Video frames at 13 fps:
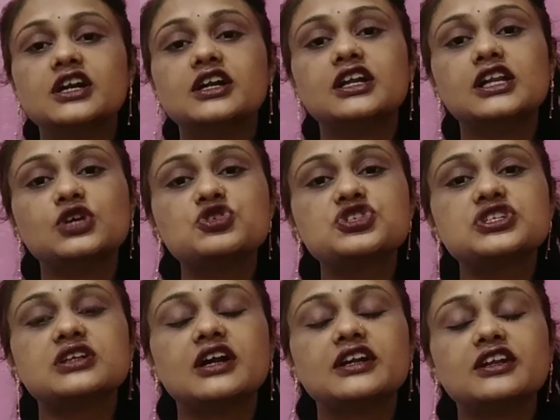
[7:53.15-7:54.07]

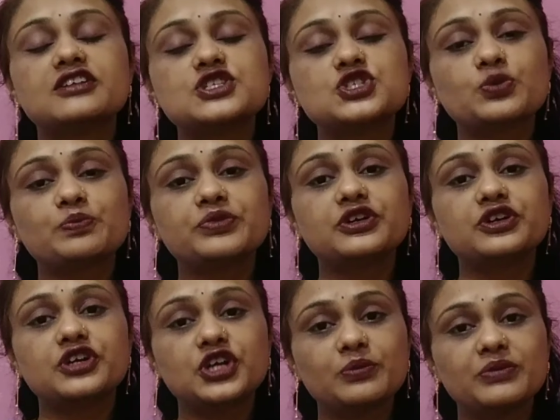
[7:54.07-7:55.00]
delusion under a
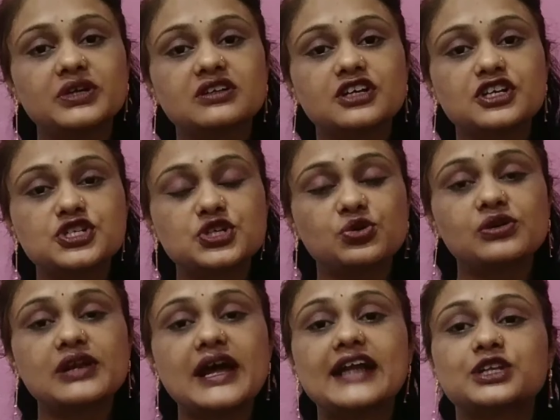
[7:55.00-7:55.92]
superhuman
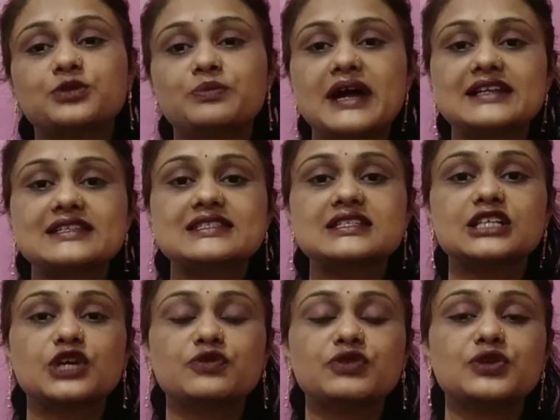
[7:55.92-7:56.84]
control, and the
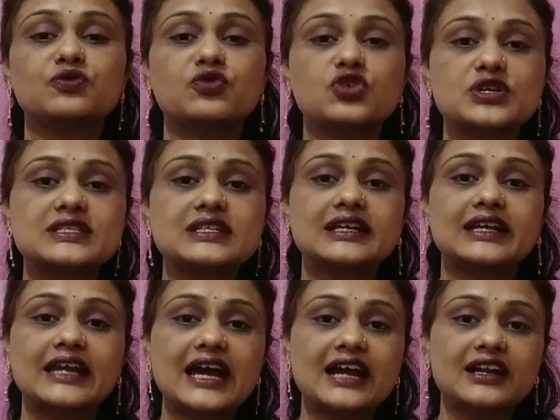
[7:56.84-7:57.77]
medicine given was
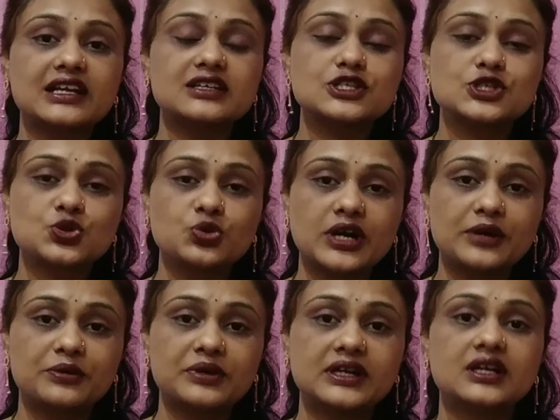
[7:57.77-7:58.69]
agaricus
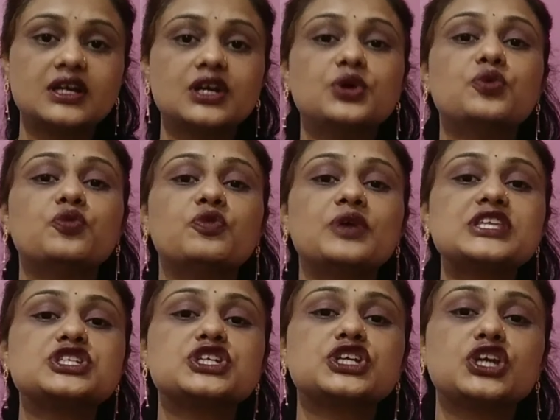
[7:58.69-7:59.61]
200,
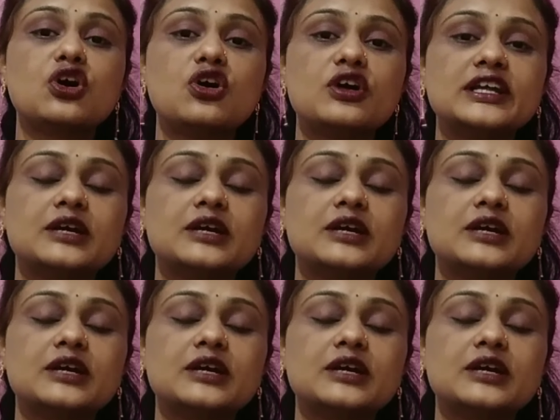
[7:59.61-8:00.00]
which cured